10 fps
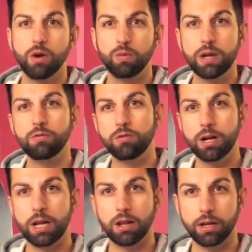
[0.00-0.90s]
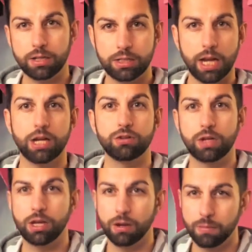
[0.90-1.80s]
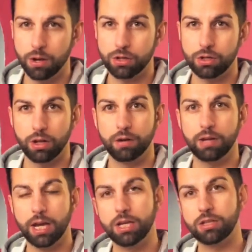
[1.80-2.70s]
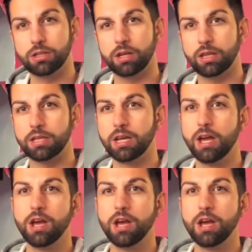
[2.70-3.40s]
We really like secondary commercial locations like this.